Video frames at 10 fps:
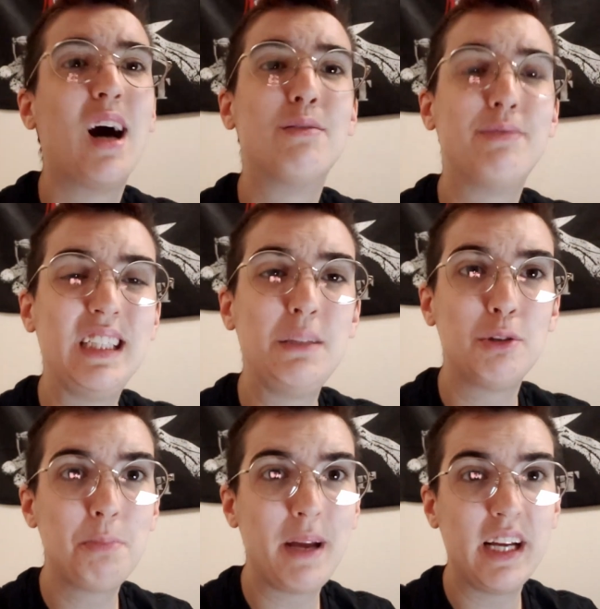A
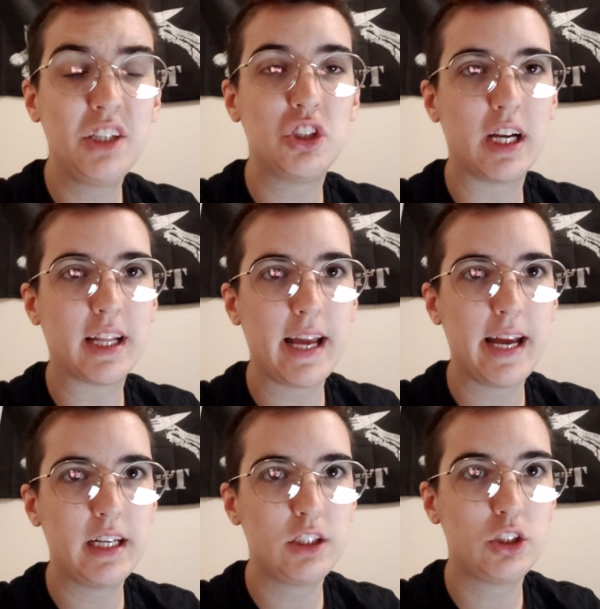Facebook page
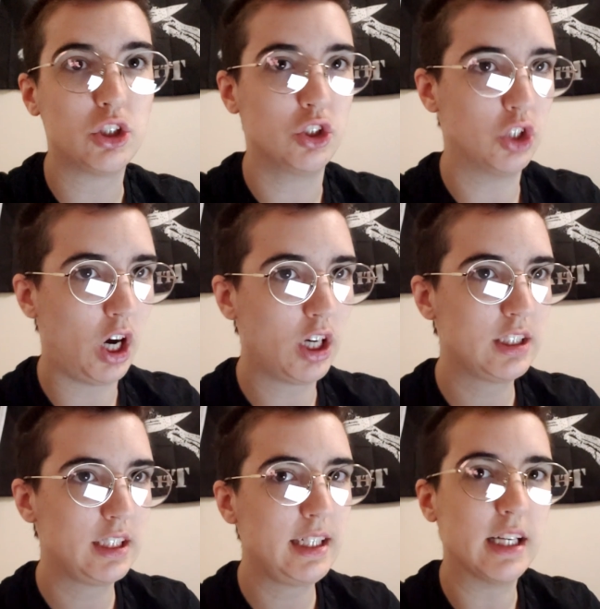dedicated to
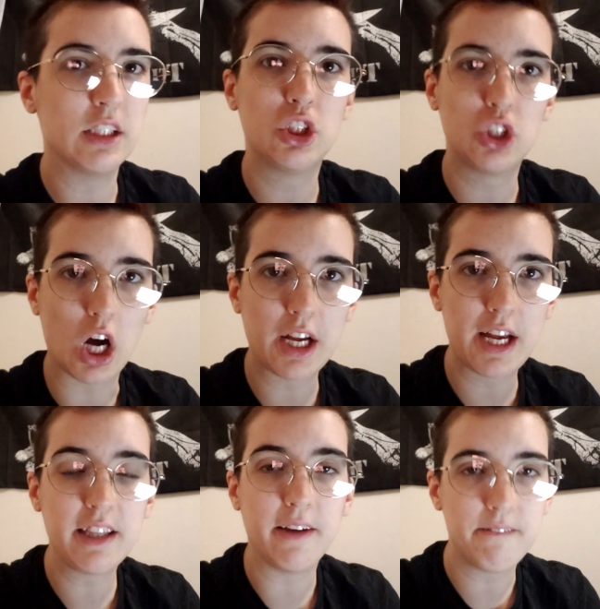doxing and
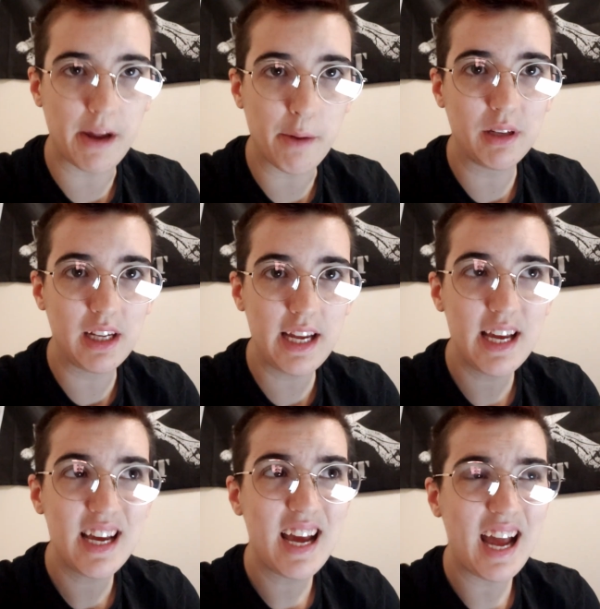stalking the family
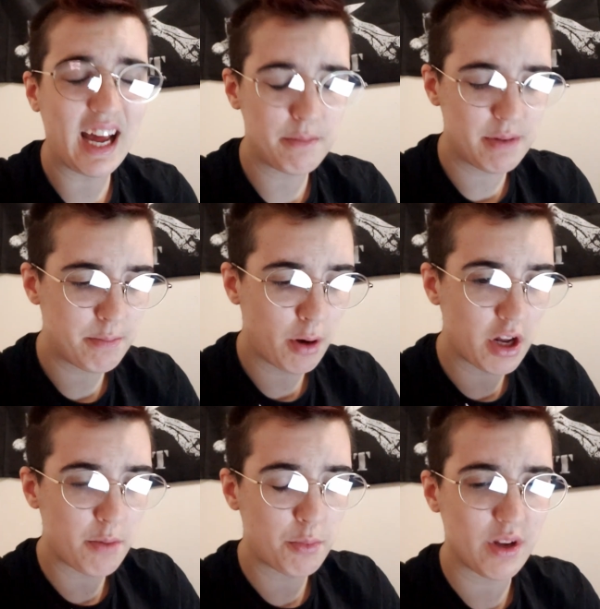had been put
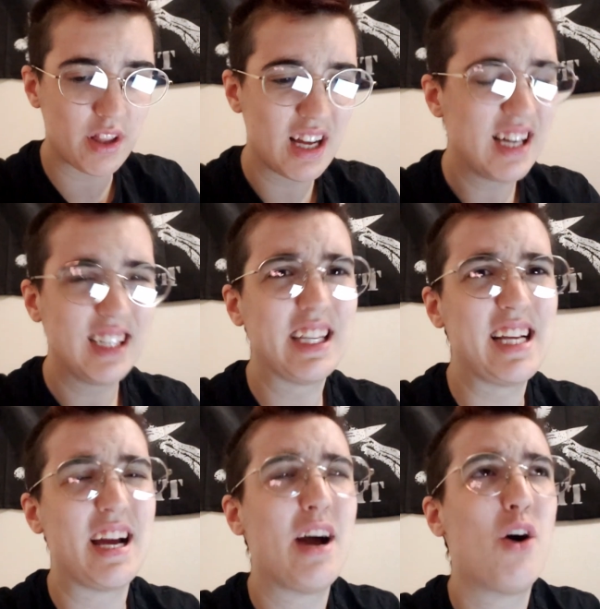up with,
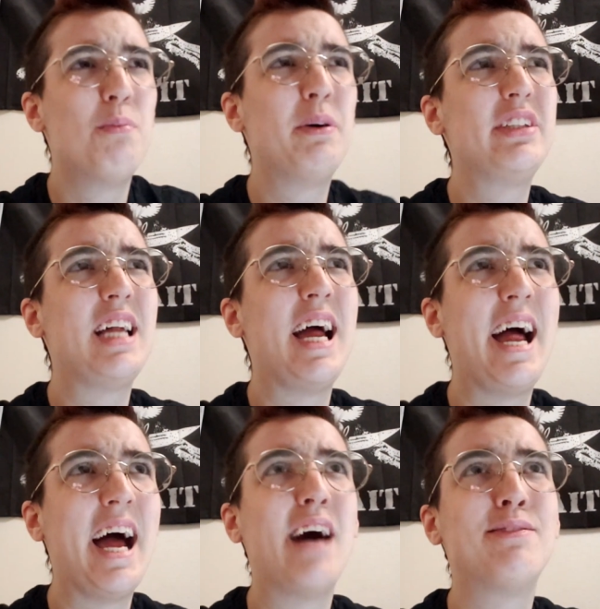like, almost
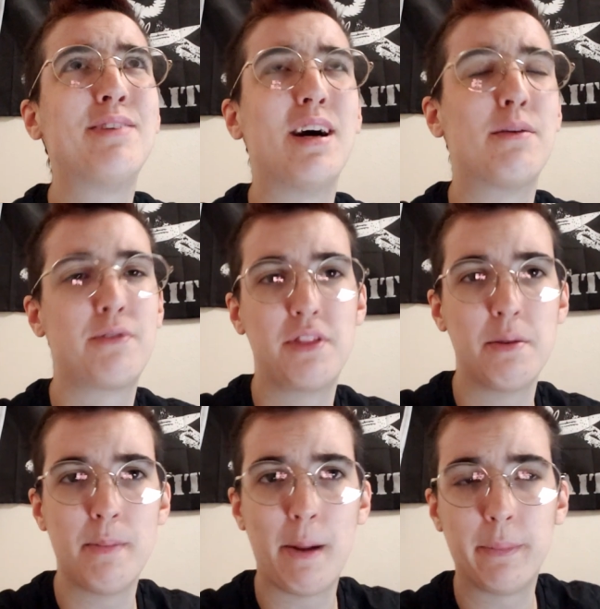half of the
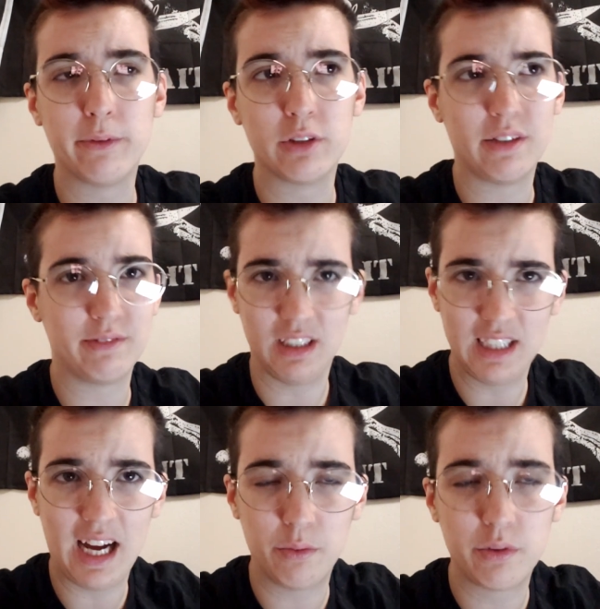members of the
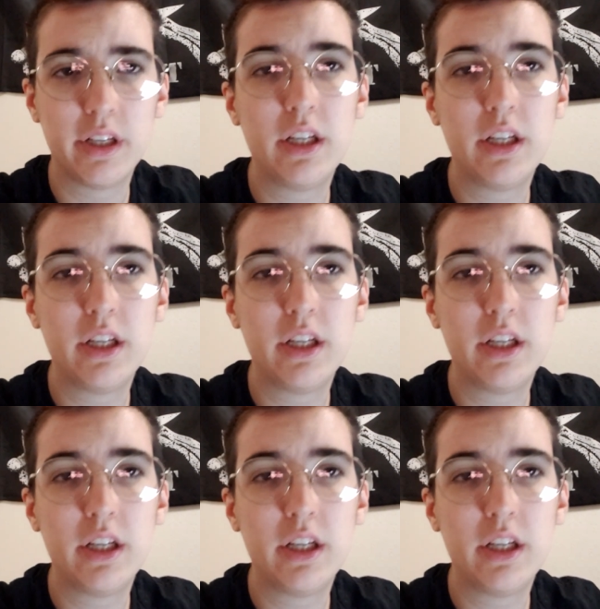town.